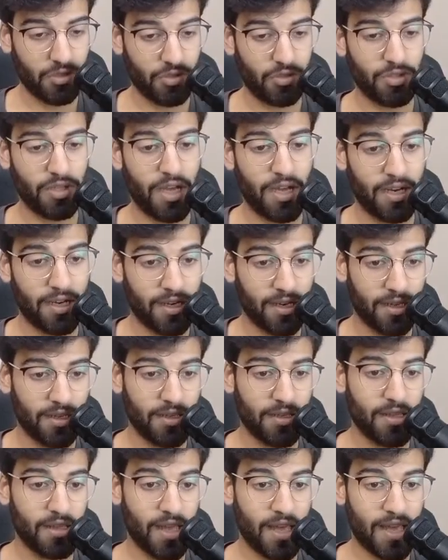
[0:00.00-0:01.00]
that
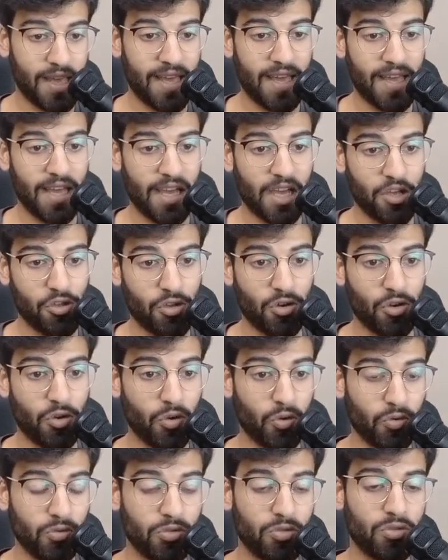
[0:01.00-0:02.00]
the AI agent
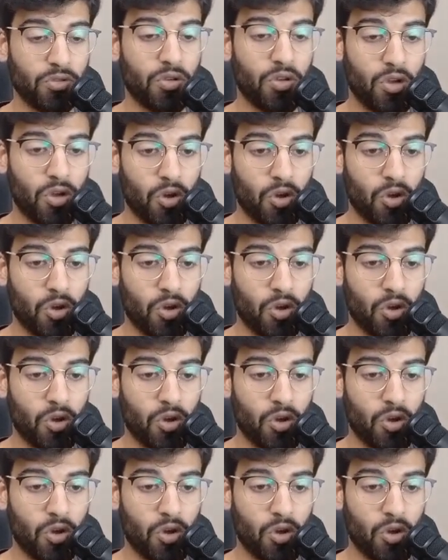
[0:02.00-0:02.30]
knows